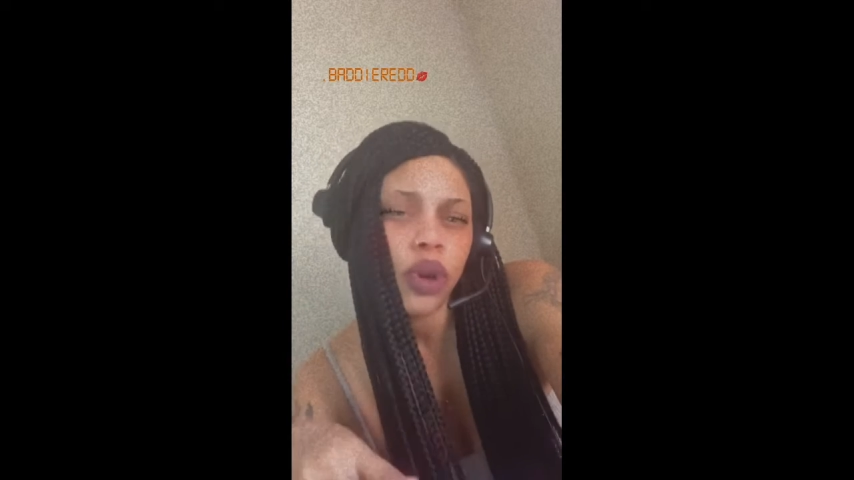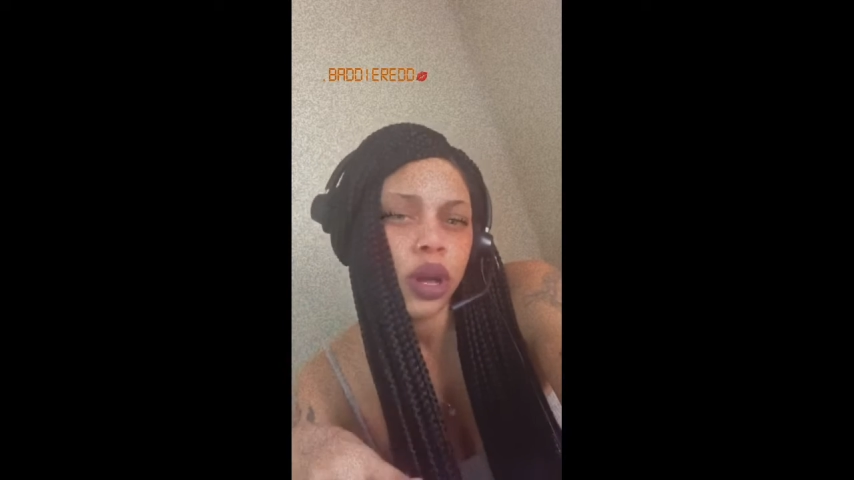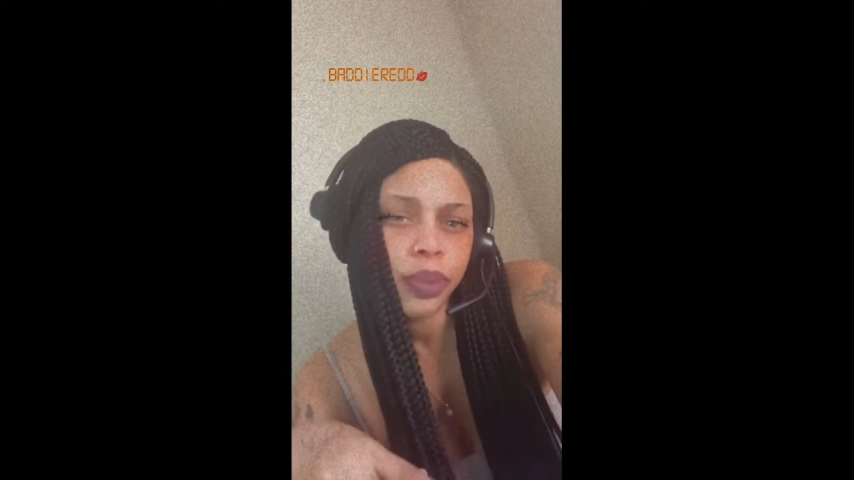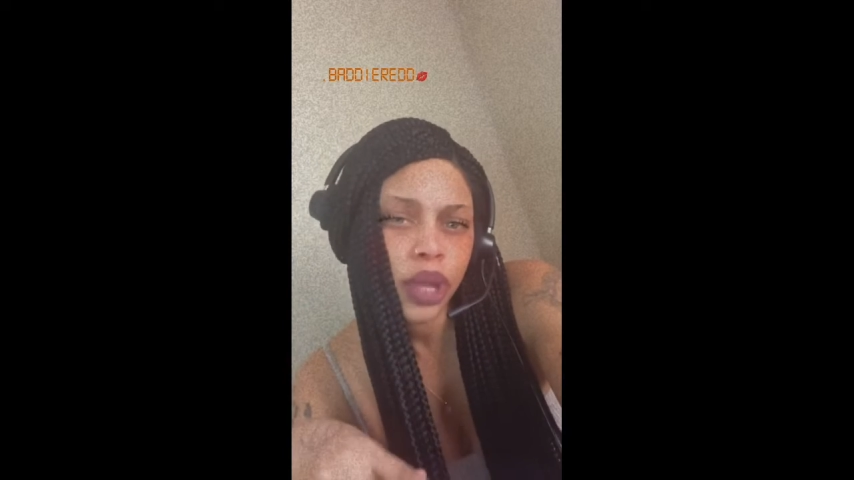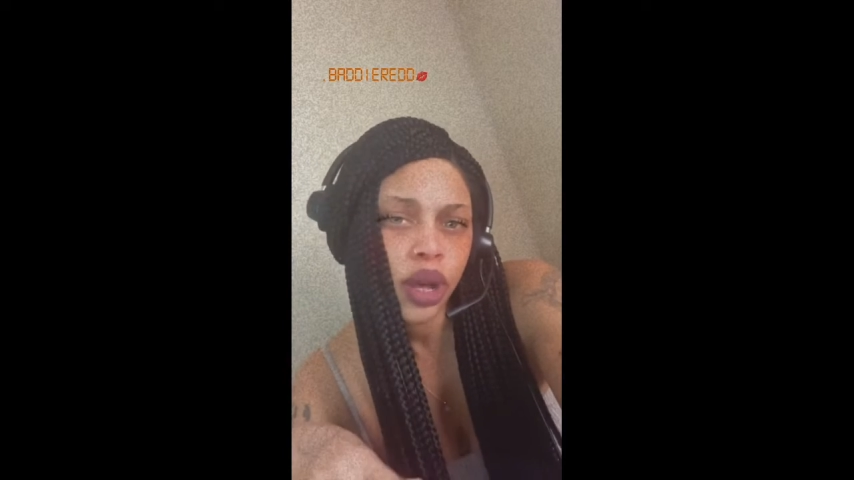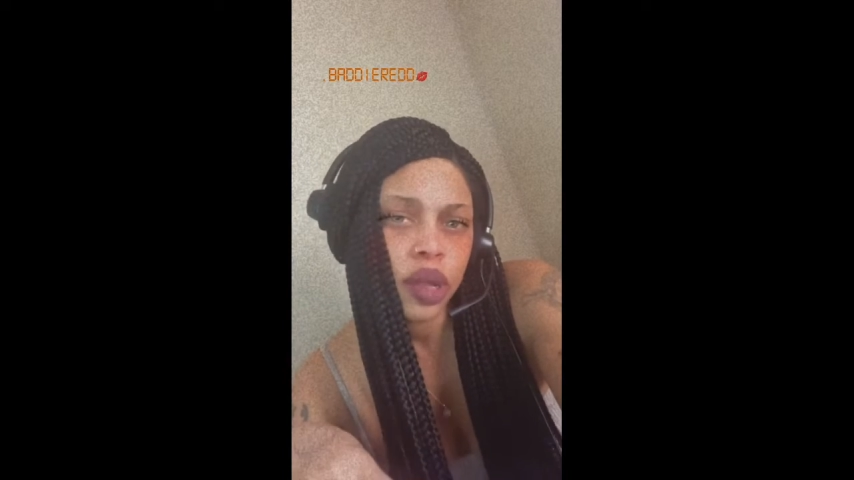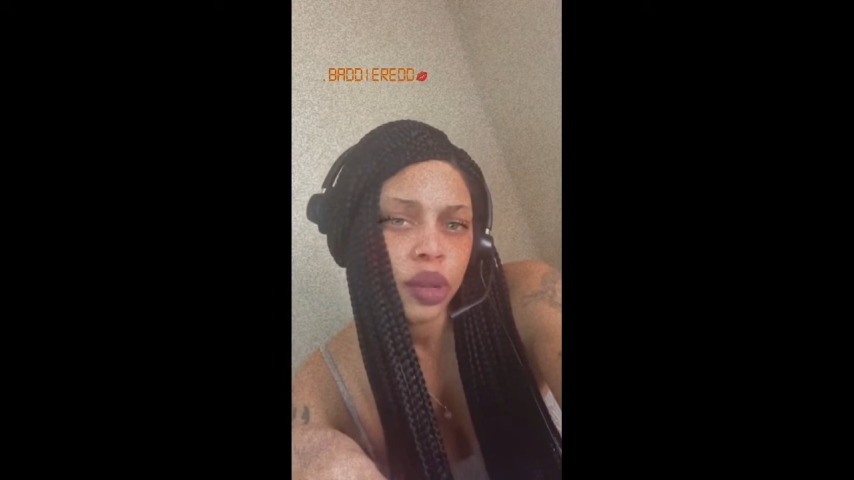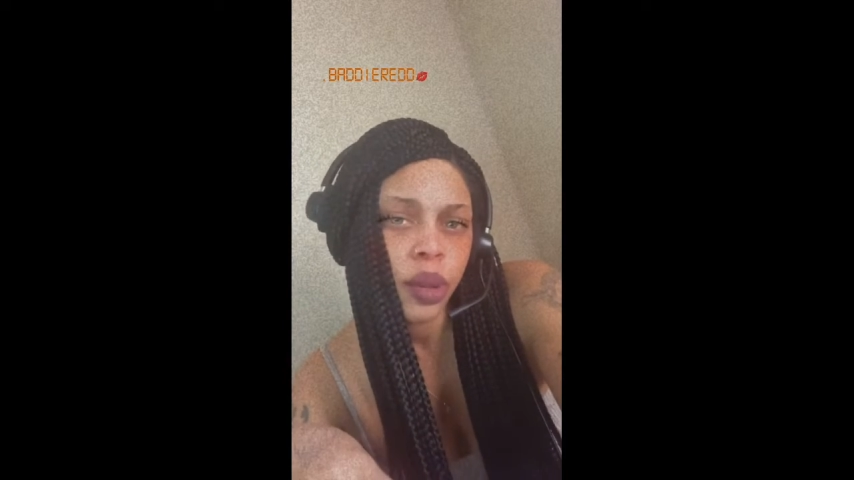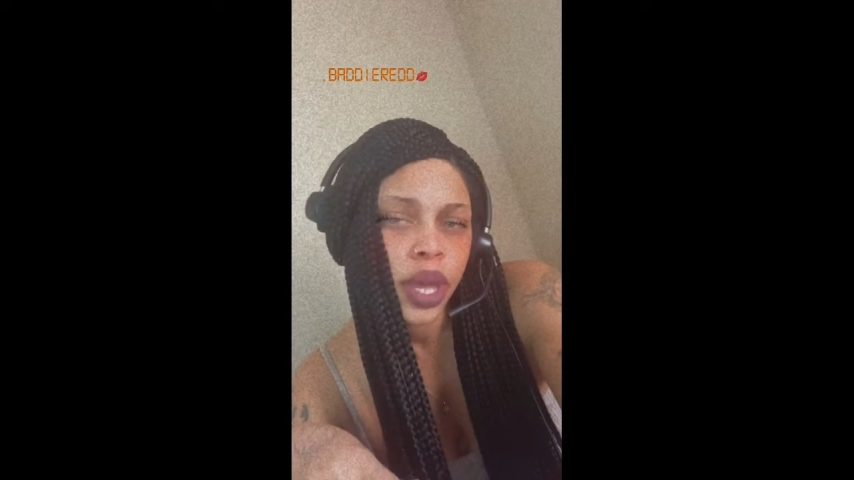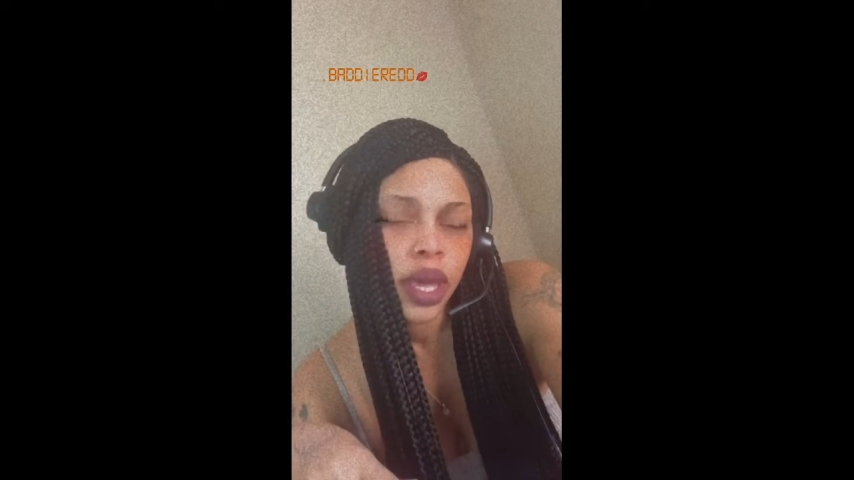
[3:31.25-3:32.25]

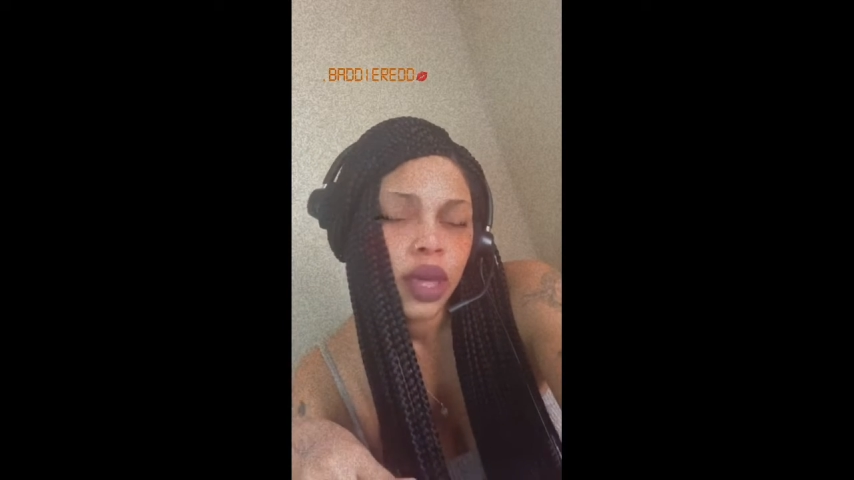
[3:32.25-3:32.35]
upload,